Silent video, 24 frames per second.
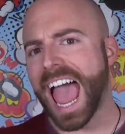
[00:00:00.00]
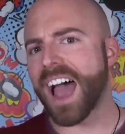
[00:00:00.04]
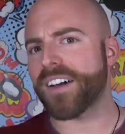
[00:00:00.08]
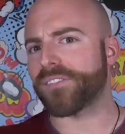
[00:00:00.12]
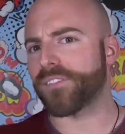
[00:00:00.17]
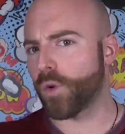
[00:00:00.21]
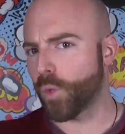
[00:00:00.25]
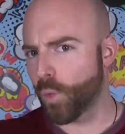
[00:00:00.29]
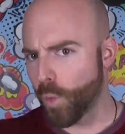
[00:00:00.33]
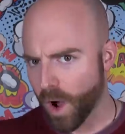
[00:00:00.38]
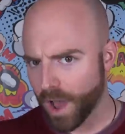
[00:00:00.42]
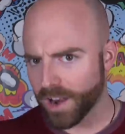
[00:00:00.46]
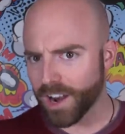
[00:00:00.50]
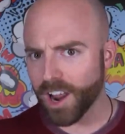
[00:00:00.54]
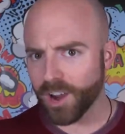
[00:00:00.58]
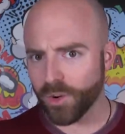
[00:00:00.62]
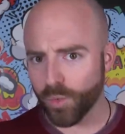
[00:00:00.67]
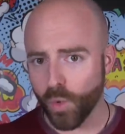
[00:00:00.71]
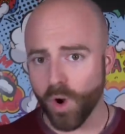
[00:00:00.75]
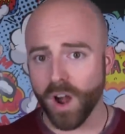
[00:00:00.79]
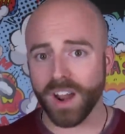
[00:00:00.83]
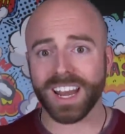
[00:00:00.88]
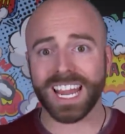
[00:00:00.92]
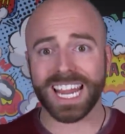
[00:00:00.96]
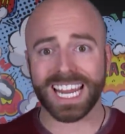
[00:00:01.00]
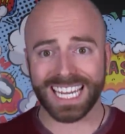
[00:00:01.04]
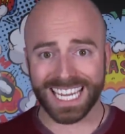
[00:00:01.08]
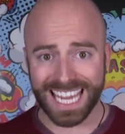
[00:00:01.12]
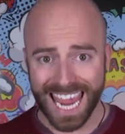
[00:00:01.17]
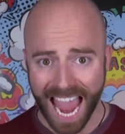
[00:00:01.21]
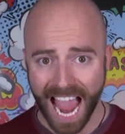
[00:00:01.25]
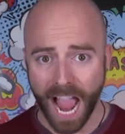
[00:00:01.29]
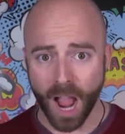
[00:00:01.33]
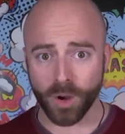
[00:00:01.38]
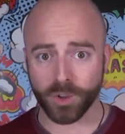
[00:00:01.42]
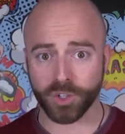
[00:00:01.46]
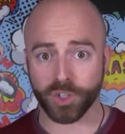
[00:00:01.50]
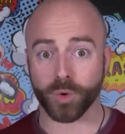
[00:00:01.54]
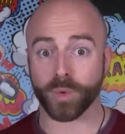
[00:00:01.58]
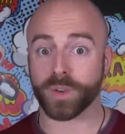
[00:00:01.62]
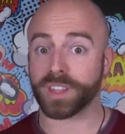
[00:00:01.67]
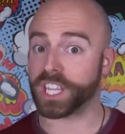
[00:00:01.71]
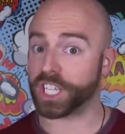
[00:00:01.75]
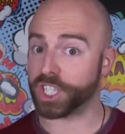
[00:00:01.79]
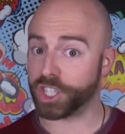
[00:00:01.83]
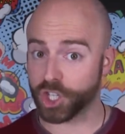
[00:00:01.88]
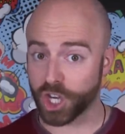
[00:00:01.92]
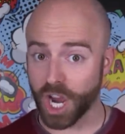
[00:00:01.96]
have a one-on-one encounter
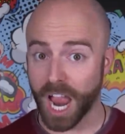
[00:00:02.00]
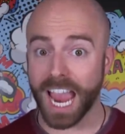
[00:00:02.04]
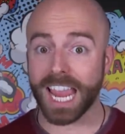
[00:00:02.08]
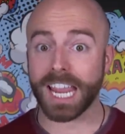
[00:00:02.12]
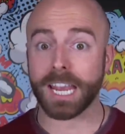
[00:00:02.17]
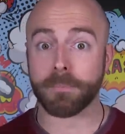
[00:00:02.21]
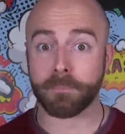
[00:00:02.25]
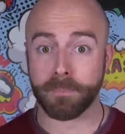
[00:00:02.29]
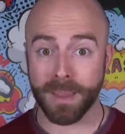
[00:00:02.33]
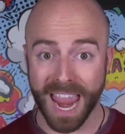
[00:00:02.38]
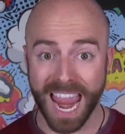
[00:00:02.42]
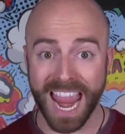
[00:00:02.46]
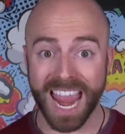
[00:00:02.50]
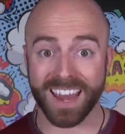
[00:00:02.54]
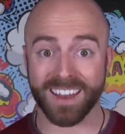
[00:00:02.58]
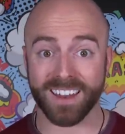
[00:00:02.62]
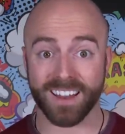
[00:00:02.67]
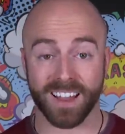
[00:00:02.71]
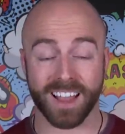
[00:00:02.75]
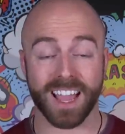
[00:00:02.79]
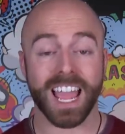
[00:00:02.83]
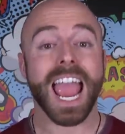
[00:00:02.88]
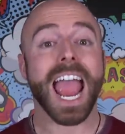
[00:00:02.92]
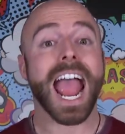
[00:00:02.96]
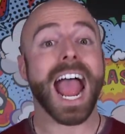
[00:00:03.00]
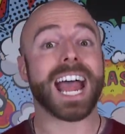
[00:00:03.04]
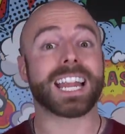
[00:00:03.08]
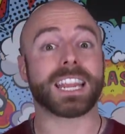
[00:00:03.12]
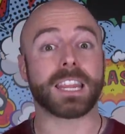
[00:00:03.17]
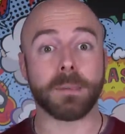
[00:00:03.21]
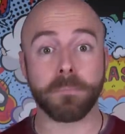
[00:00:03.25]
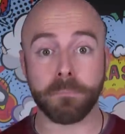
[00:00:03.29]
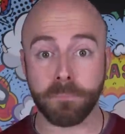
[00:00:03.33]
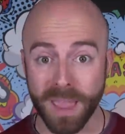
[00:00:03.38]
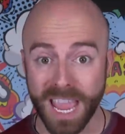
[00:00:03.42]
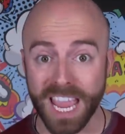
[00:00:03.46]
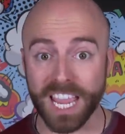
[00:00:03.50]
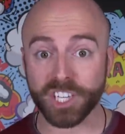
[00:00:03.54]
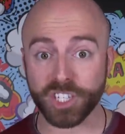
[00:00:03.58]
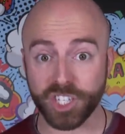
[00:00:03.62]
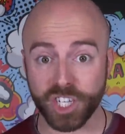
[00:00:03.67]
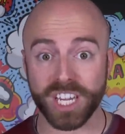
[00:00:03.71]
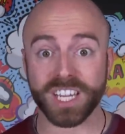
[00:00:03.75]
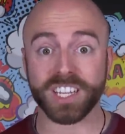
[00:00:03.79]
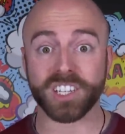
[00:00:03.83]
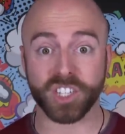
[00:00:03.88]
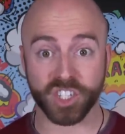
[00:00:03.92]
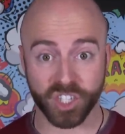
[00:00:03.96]
with a giant panda at the
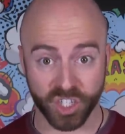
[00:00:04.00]
Beijing